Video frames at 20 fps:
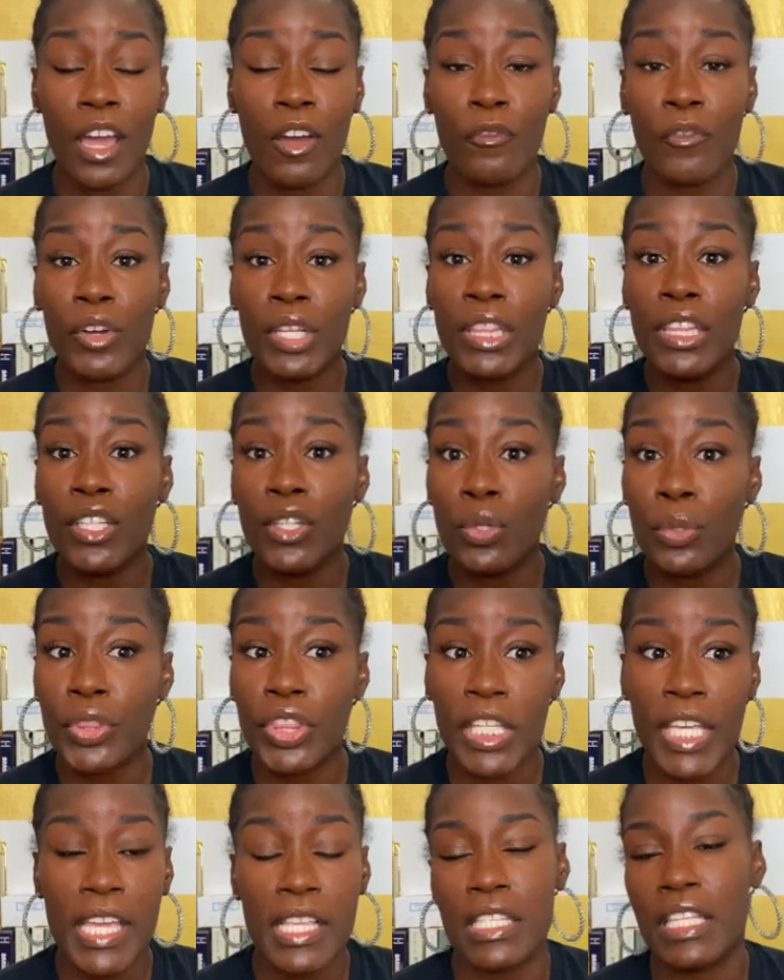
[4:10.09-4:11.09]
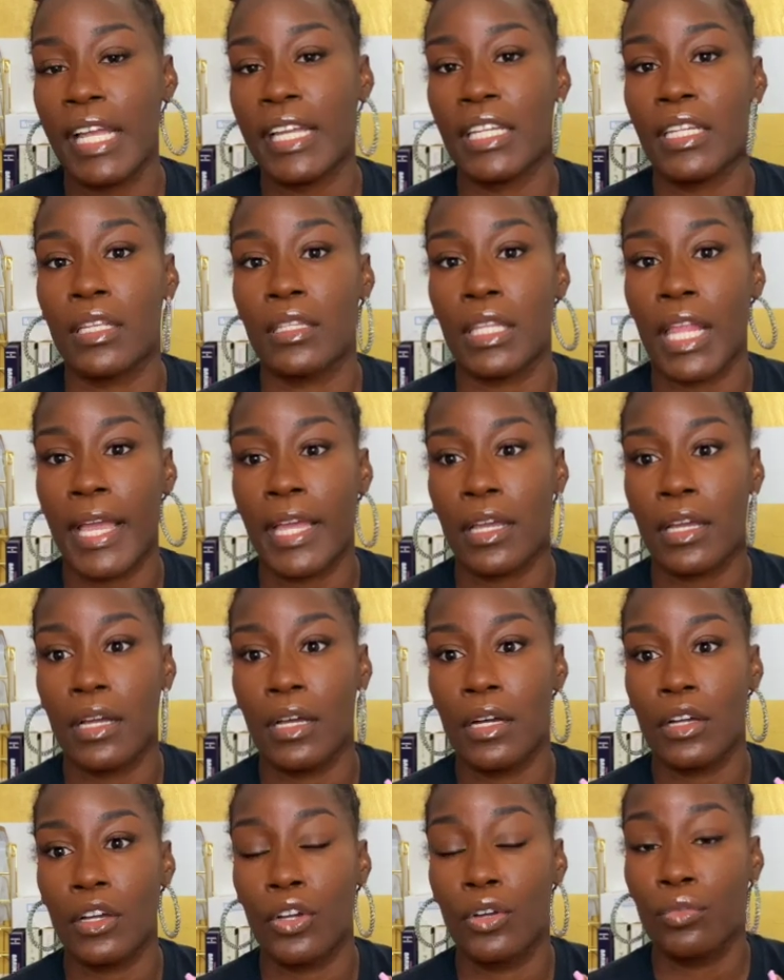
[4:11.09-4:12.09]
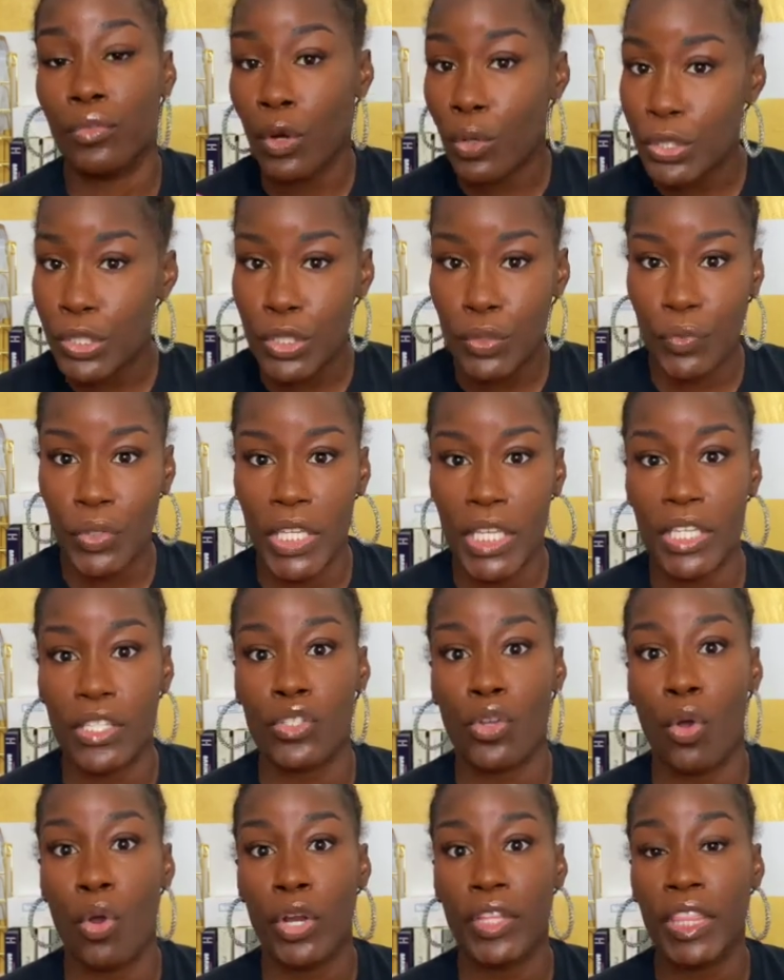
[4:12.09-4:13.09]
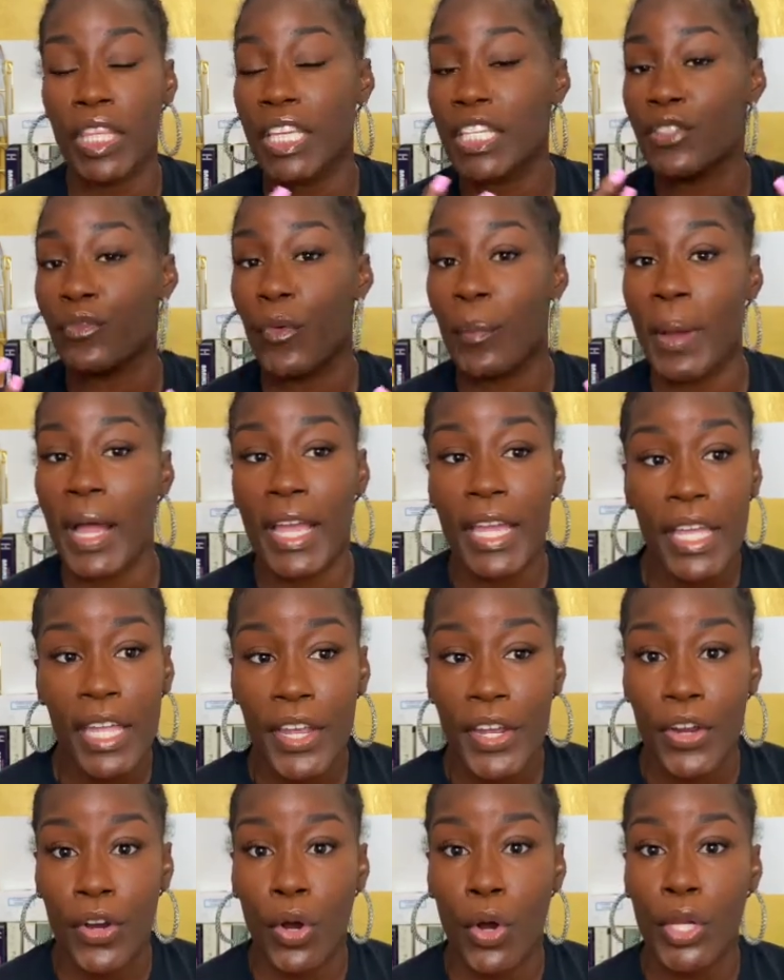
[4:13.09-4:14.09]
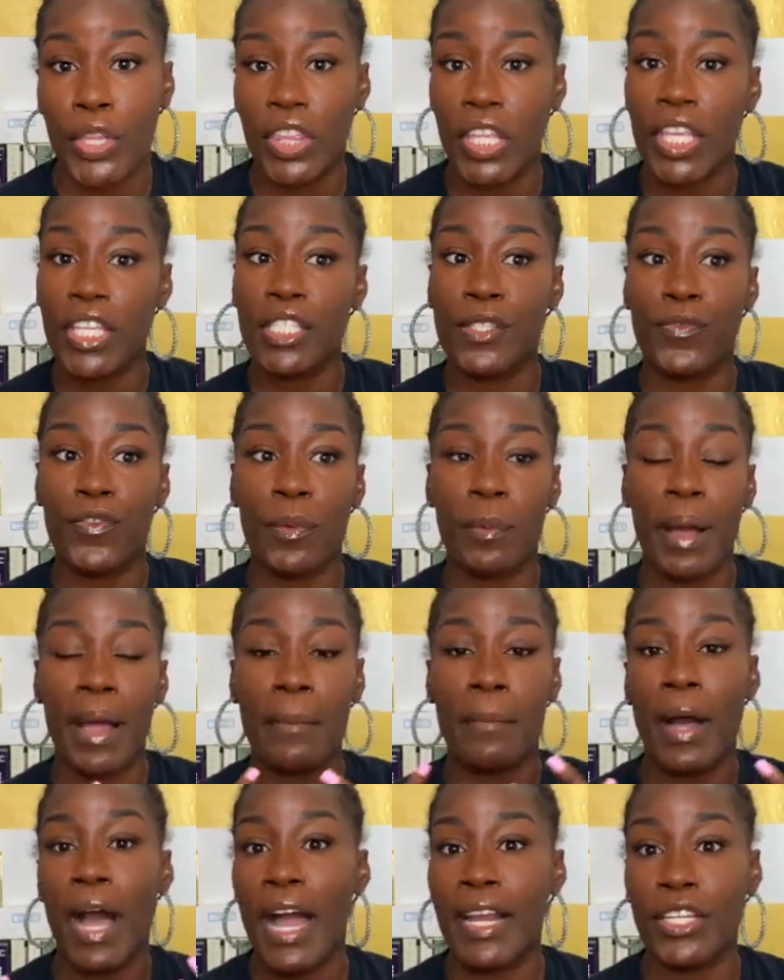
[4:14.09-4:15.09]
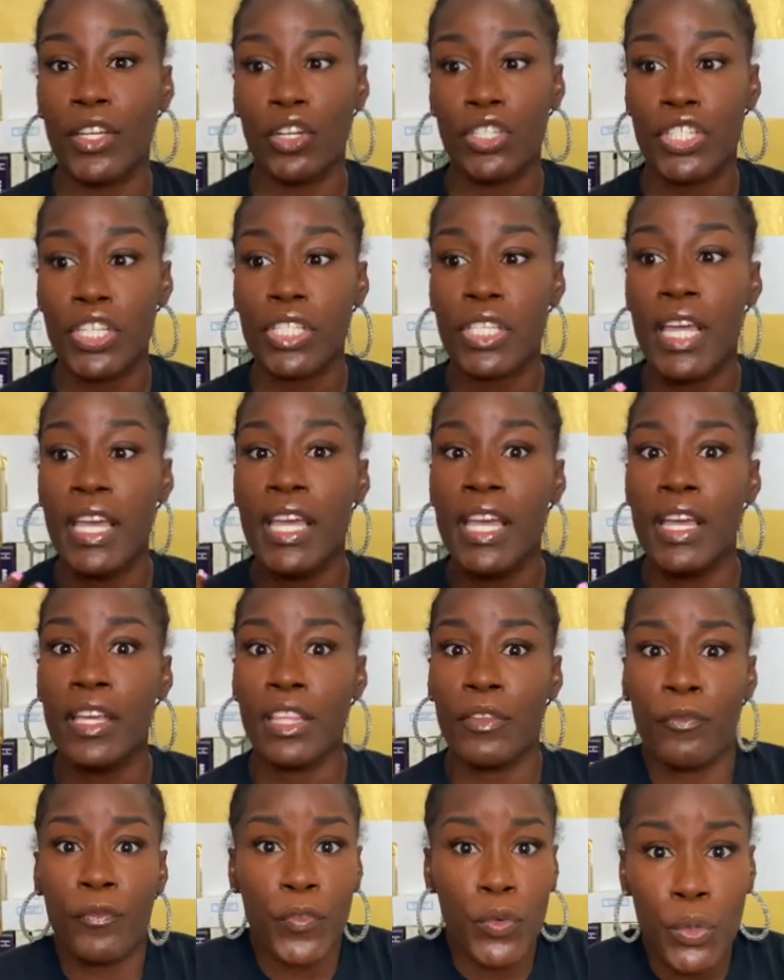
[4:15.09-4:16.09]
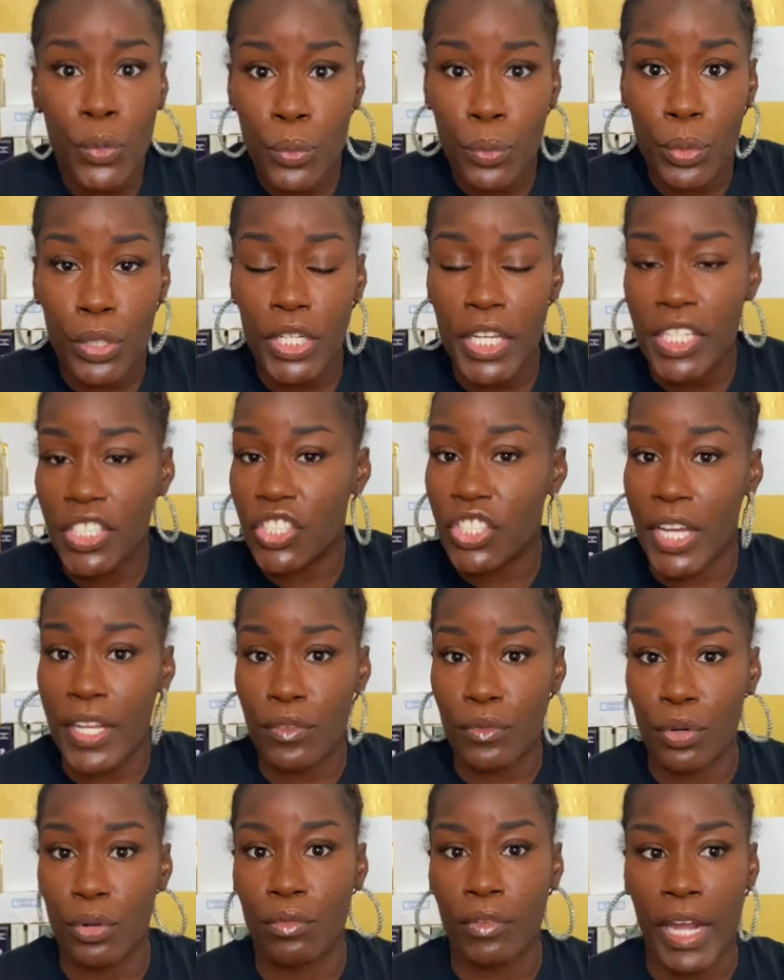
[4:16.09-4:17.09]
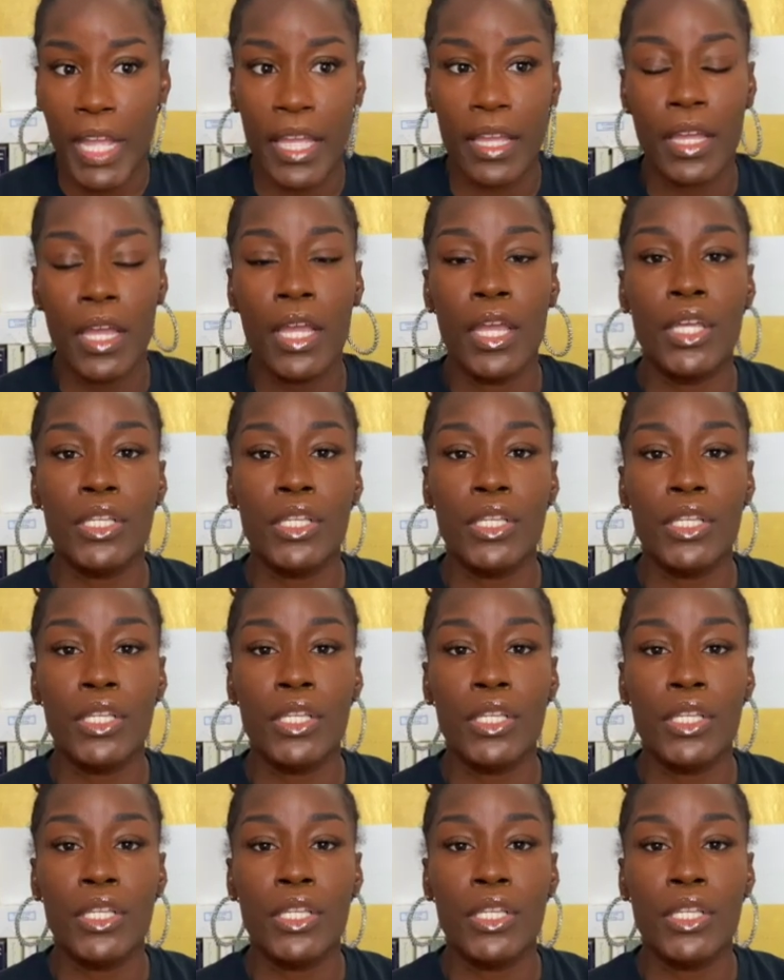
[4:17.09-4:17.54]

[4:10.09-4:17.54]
for little things like like groceries or things for my hair or things for my body or just food in general, right?